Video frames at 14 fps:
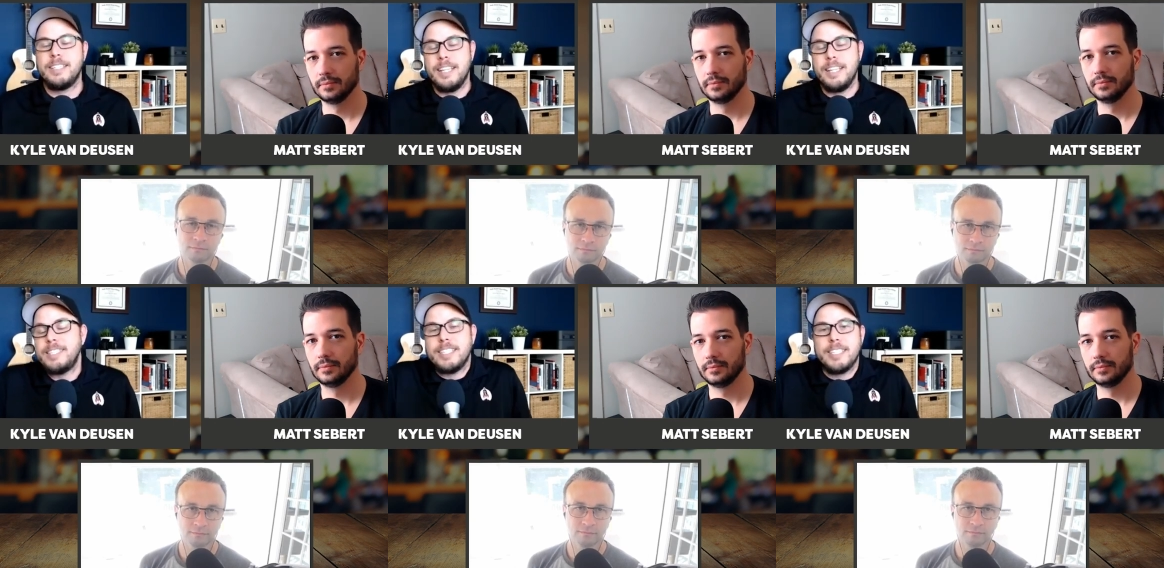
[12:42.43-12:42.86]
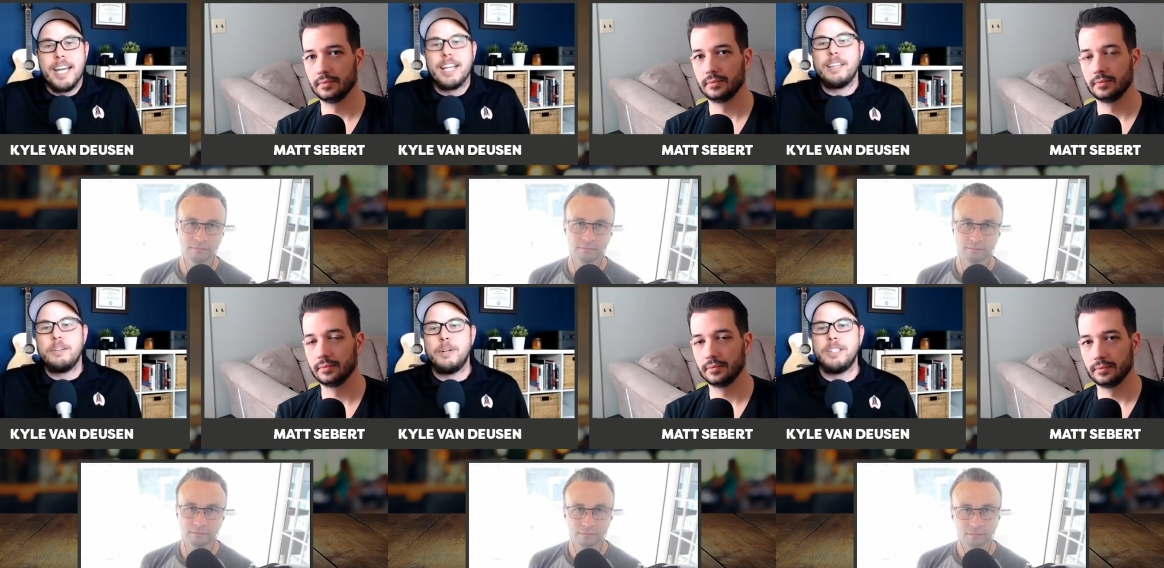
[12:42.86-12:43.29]
Speaker 1: that's
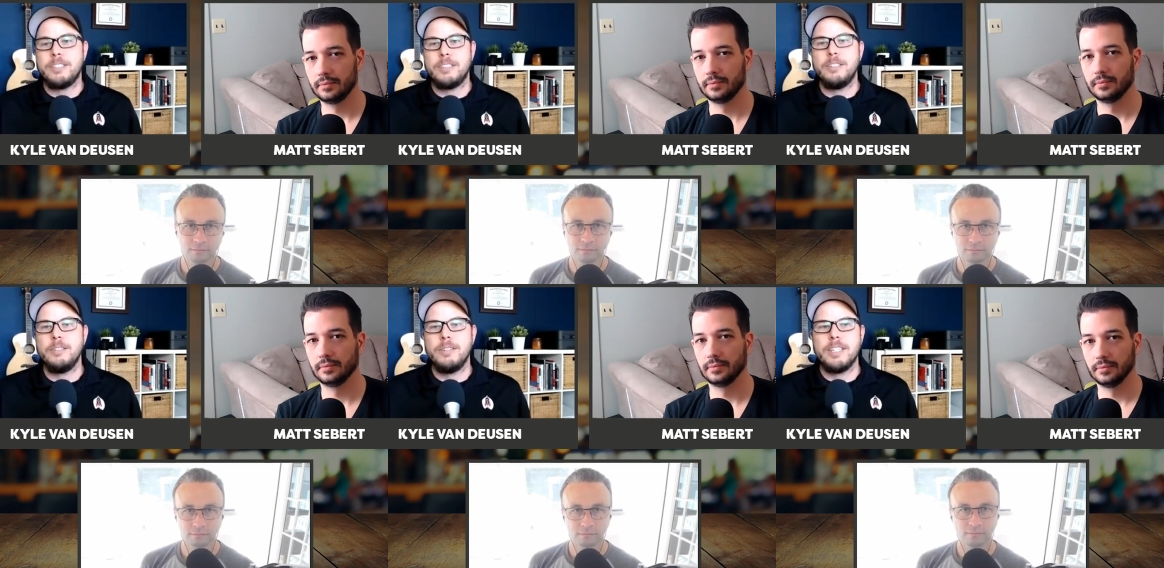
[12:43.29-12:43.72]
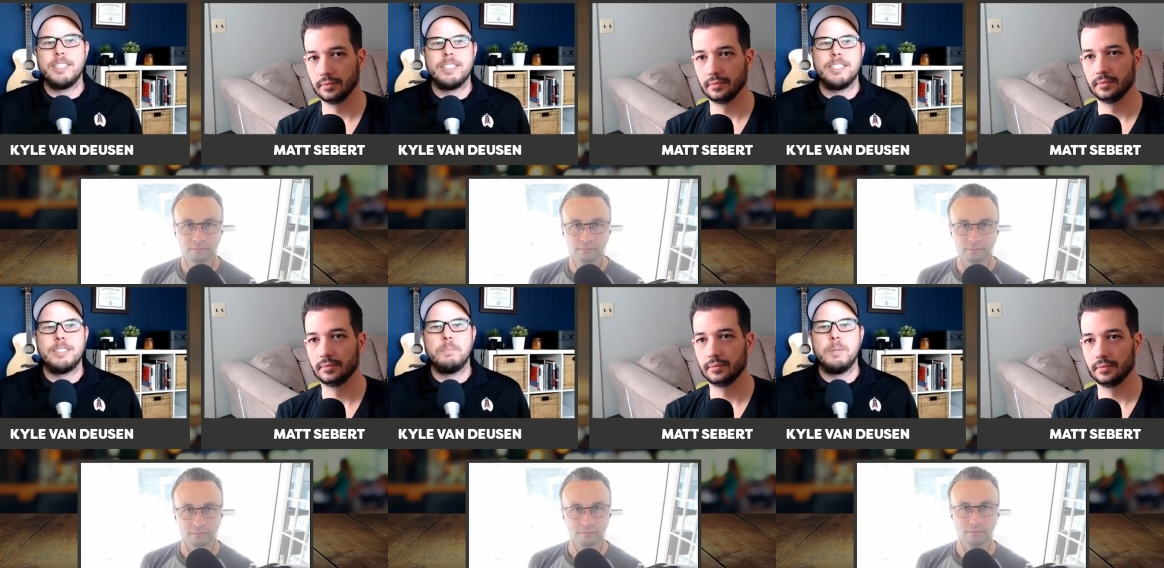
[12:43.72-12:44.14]
exactly what it's doing, is
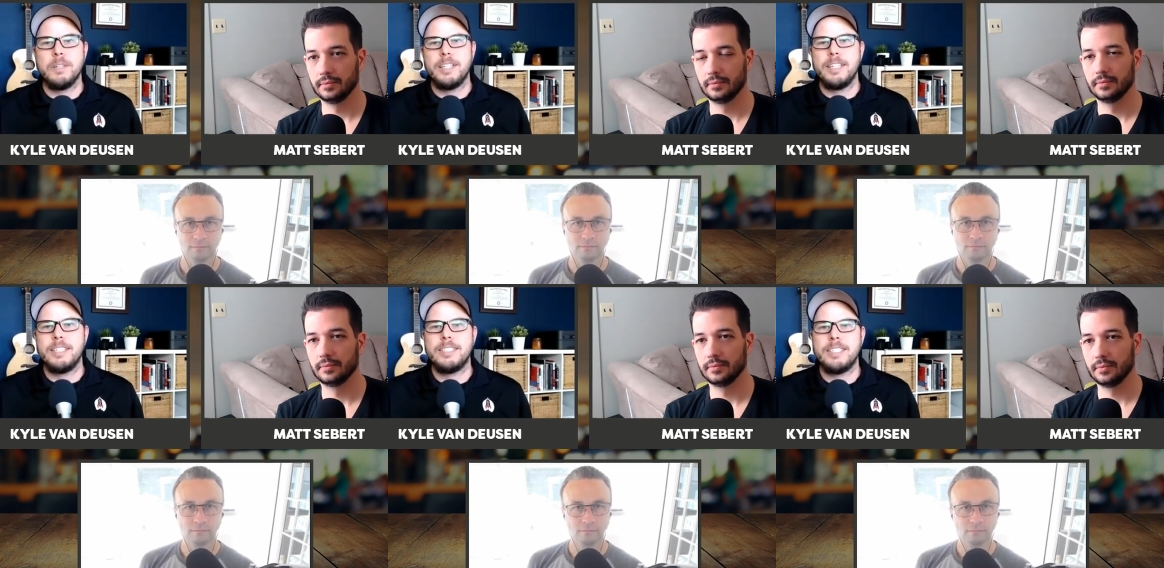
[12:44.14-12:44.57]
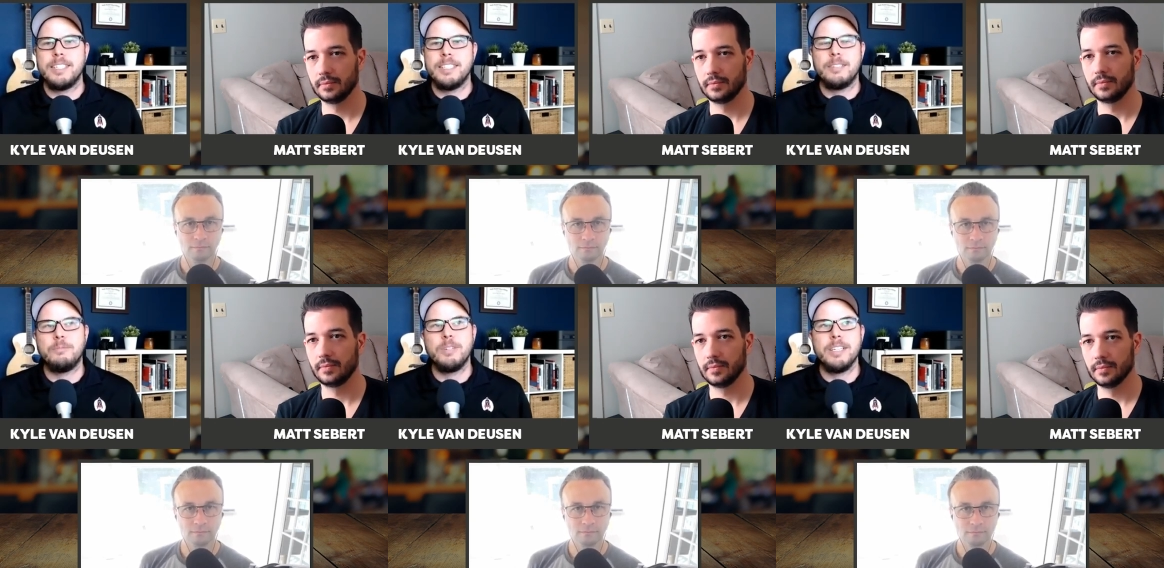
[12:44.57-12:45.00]
it's building this, it's
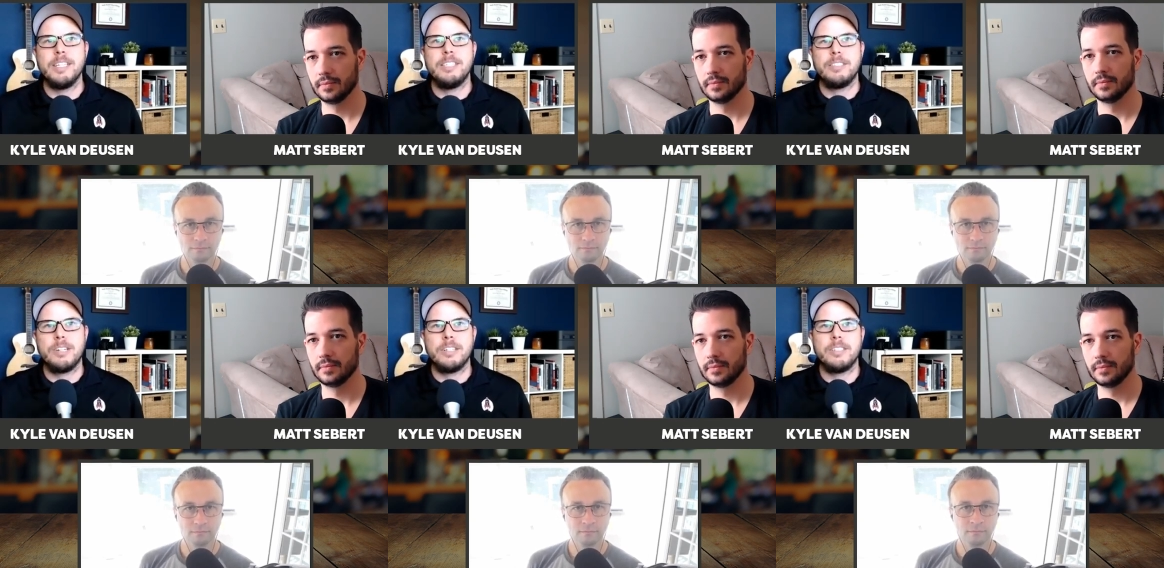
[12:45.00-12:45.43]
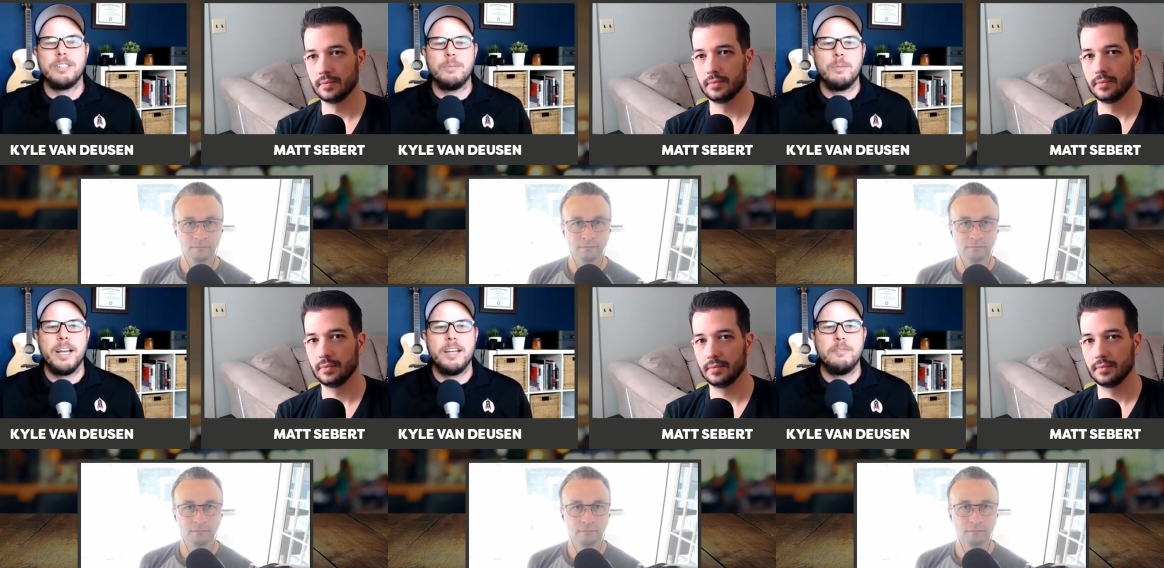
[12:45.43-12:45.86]
a really structured
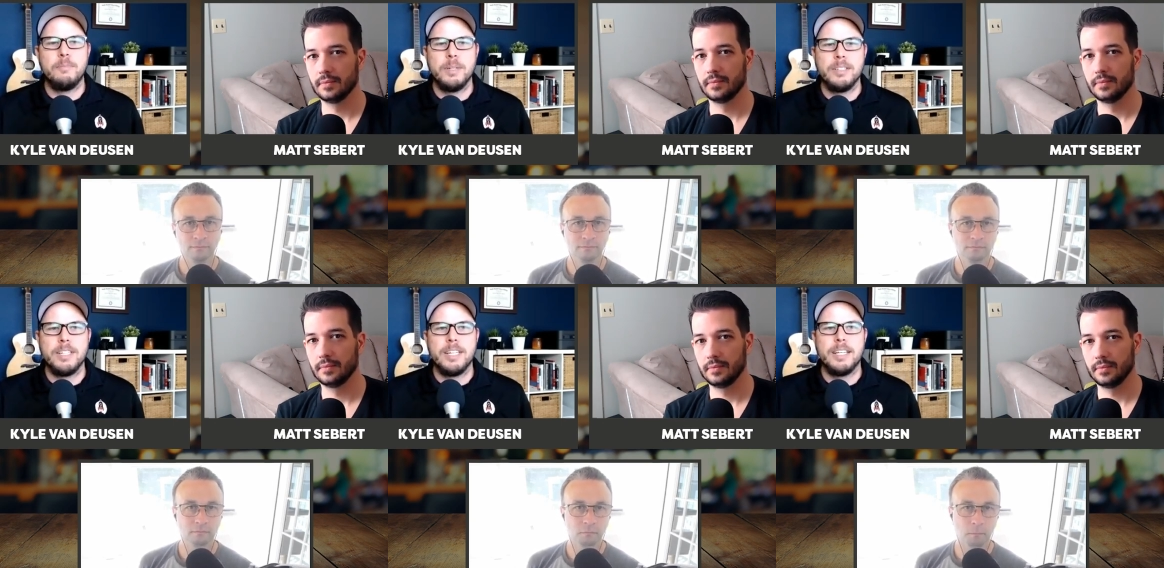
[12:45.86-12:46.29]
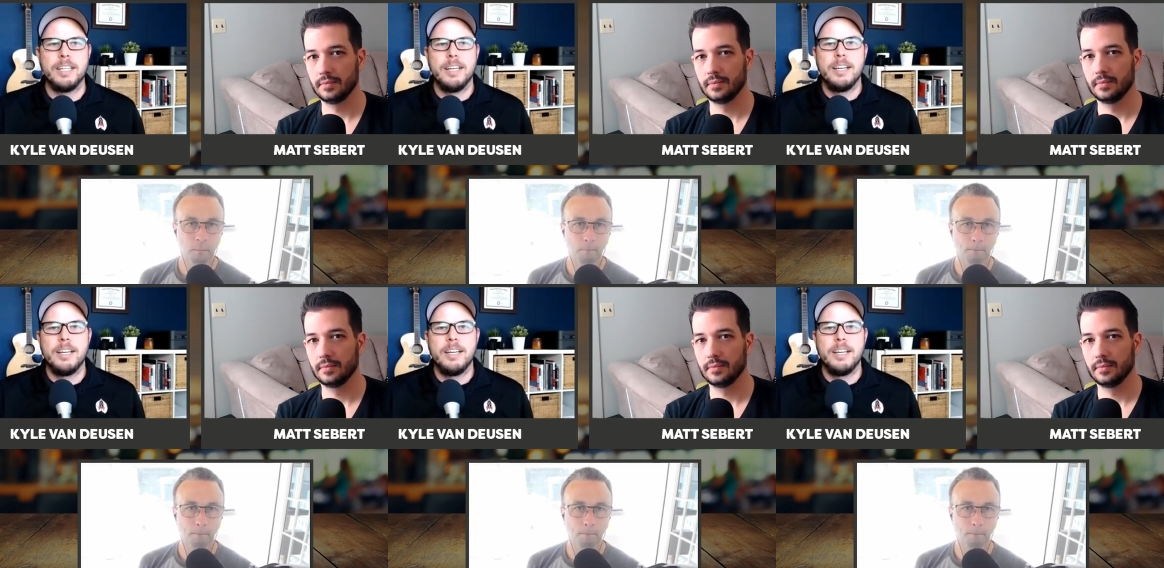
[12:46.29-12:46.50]
way of building,